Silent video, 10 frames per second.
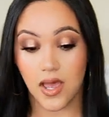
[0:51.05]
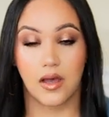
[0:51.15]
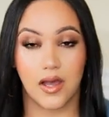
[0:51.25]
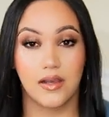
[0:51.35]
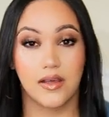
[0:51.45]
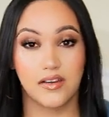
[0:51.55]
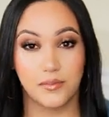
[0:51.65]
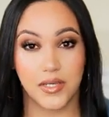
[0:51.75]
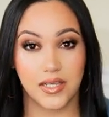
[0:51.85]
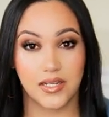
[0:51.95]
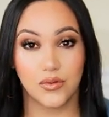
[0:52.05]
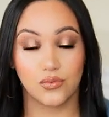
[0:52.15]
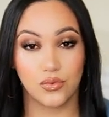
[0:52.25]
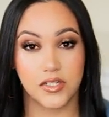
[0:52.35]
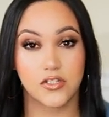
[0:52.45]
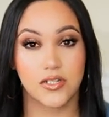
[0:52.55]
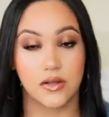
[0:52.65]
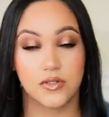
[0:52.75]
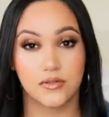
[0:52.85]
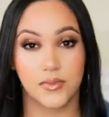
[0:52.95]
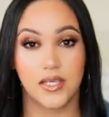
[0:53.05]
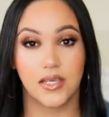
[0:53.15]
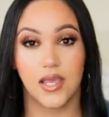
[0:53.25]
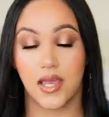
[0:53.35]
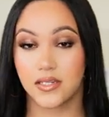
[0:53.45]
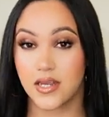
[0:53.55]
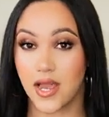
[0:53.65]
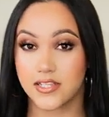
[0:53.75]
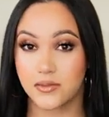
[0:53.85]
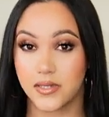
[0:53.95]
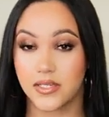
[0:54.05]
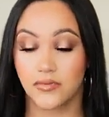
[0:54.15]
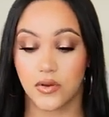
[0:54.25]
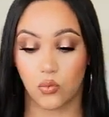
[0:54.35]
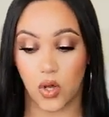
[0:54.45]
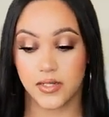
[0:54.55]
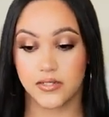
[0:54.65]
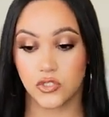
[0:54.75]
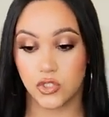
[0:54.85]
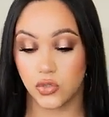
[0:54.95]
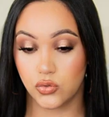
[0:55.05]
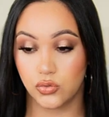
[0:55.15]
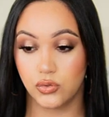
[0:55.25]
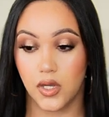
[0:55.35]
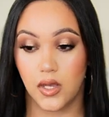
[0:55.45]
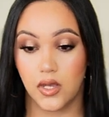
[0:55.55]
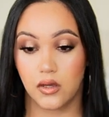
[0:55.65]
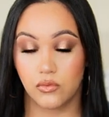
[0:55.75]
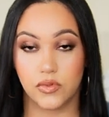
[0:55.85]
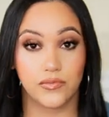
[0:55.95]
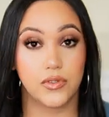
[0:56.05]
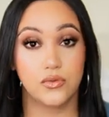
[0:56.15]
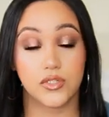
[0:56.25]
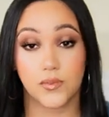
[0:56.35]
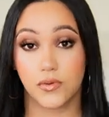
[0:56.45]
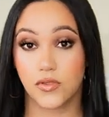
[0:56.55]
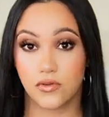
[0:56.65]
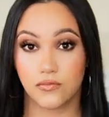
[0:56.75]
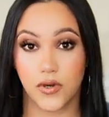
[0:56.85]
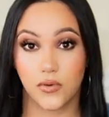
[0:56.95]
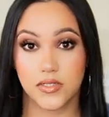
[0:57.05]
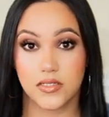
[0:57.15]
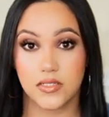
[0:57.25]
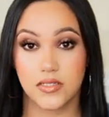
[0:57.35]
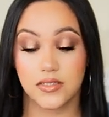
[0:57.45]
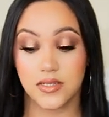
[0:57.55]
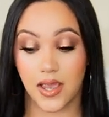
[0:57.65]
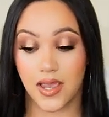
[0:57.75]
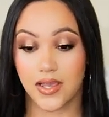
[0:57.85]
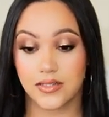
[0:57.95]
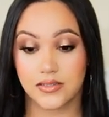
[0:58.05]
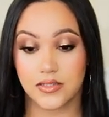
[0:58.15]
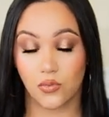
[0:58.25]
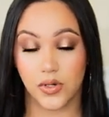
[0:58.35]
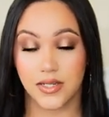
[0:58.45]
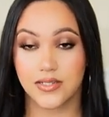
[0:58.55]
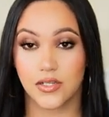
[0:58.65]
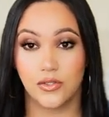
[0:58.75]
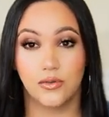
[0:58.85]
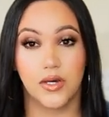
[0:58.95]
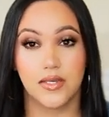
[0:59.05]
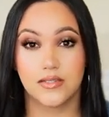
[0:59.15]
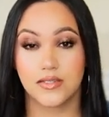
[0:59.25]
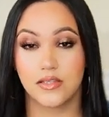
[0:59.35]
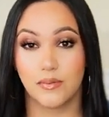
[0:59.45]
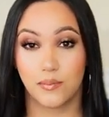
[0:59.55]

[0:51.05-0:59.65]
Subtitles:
Oud Haramain reached out to me and asked me if I wanted to review some of their fragrances, and when I tell you guys that the